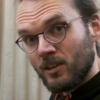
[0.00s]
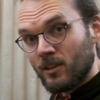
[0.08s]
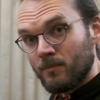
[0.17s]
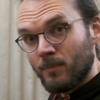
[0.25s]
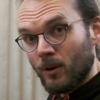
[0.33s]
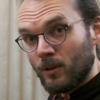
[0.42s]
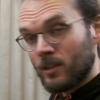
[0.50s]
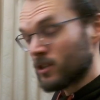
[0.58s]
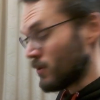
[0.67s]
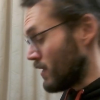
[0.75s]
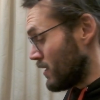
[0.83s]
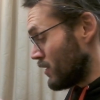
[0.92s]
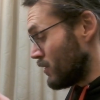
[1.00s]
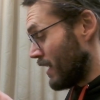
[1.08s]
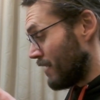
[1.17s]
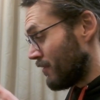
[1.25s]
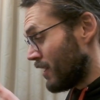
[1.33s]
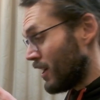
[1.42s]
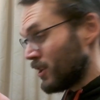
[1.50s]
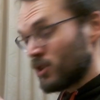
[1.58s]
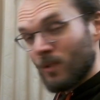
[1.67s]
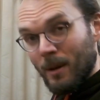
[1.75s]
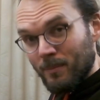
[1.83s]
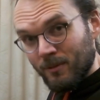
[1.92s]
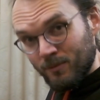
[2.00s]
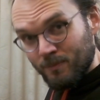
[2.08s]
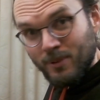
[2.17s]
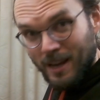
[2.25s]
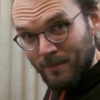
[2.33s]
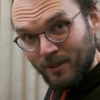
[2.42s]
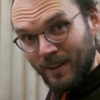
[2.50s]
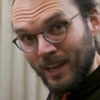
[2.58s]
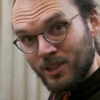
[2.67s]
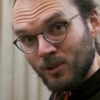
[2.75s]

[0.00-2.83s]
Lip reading: components. So either you have two preamplifiers